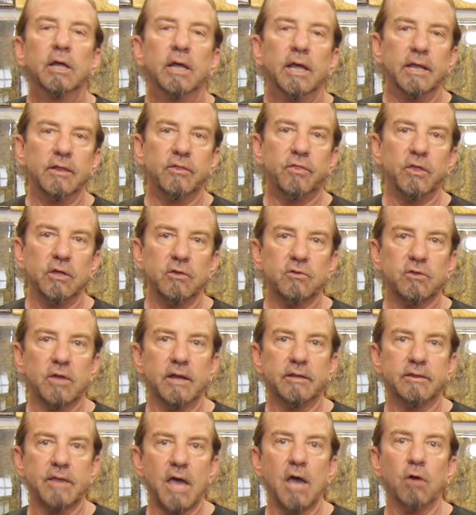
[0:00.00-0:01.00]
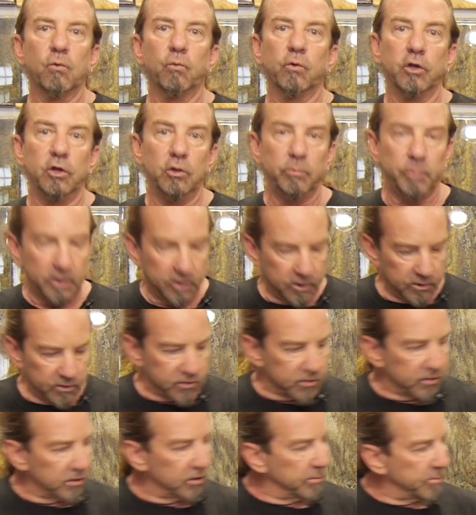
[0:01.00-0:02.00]
and things like that where you'd be
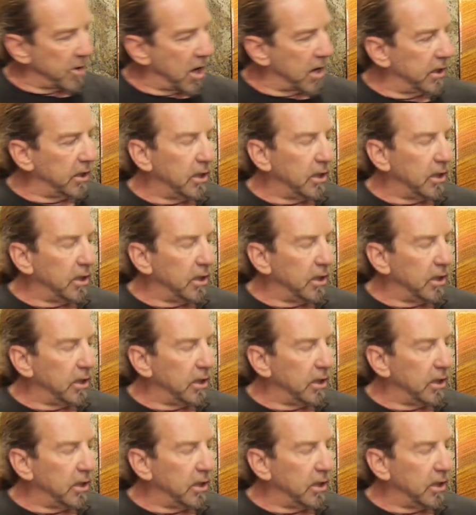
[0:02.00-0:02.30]
concerned about